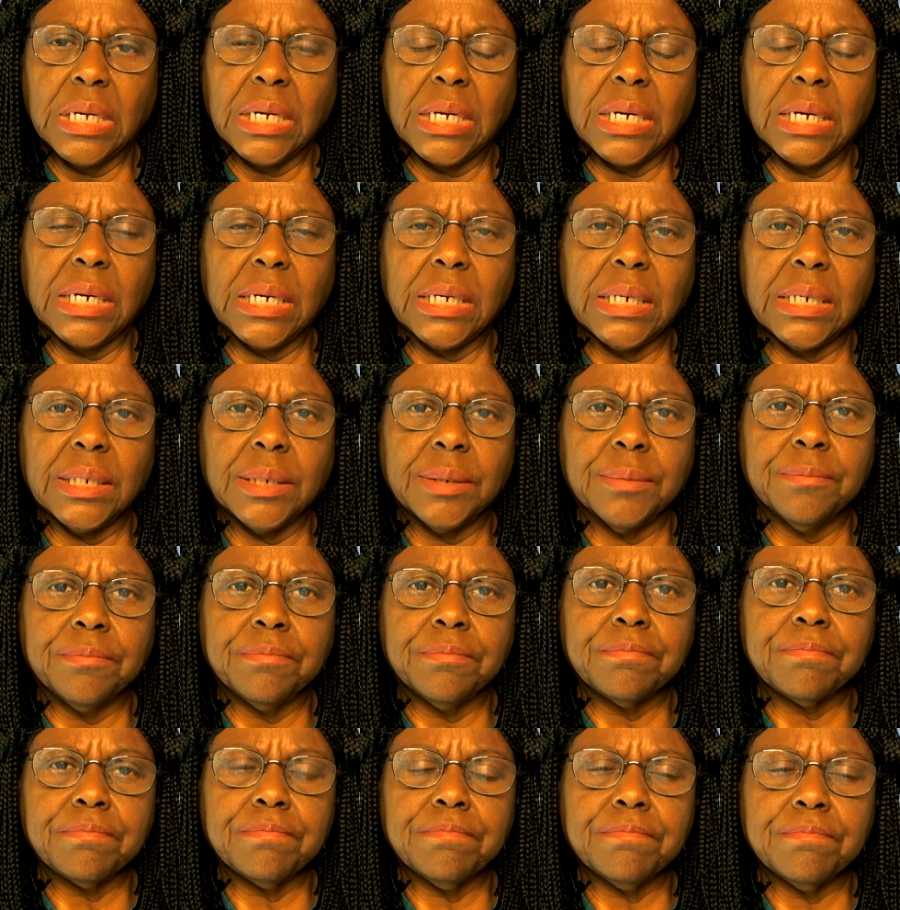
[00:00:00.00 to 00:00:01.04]
a
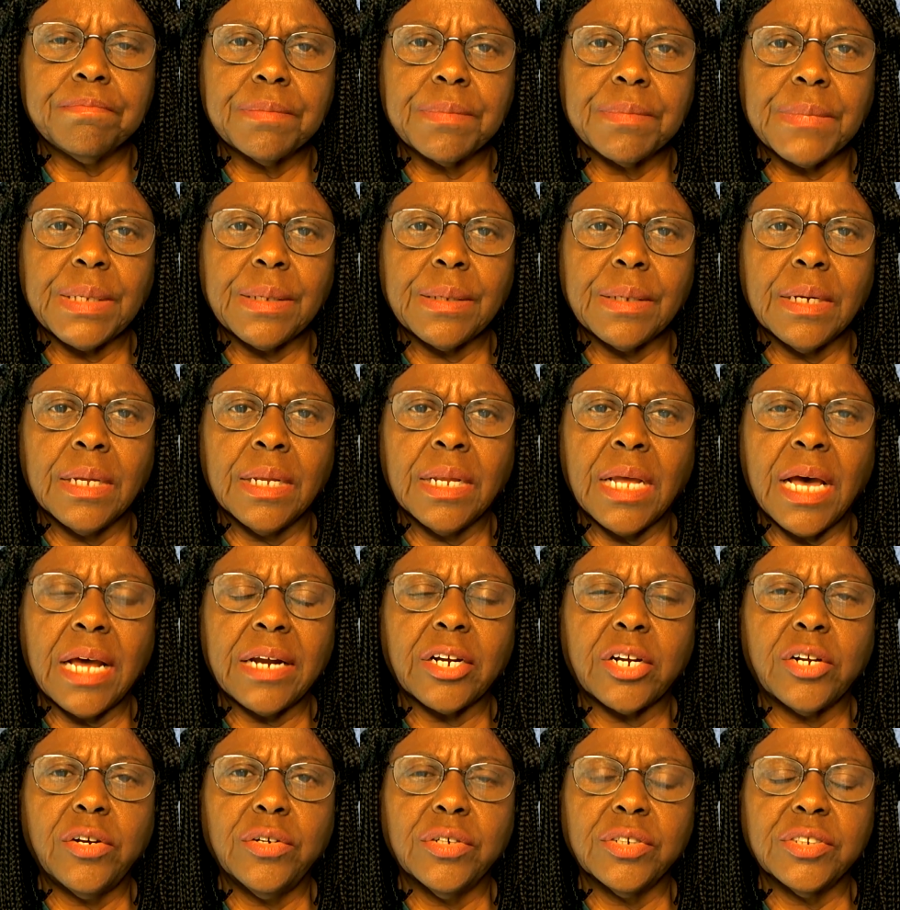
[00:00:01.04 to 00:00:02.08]
lot
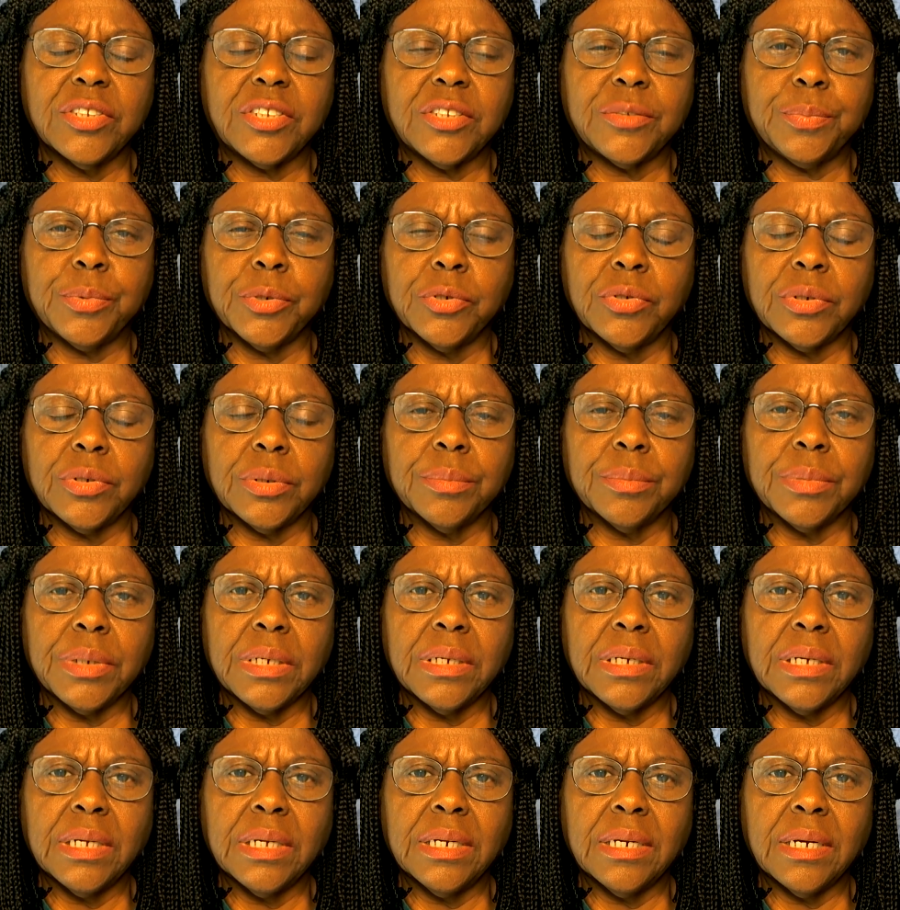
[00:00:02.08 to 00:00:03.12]
of clear sputum,
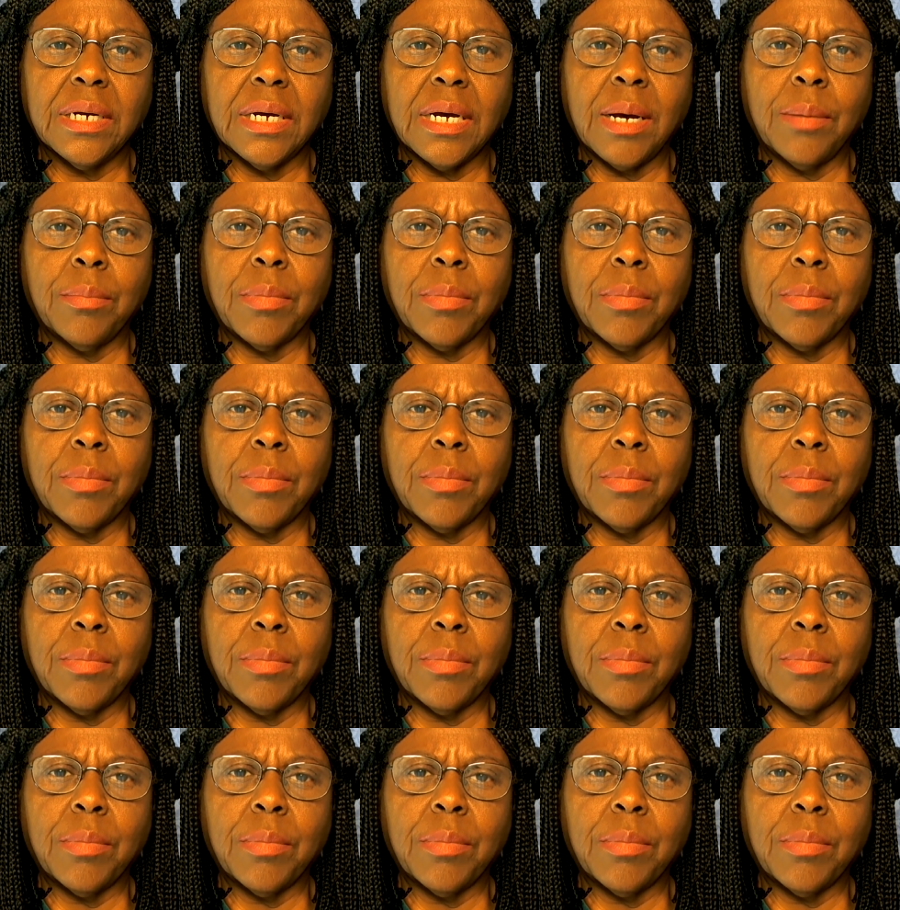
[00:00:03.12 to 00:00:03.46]
and I'm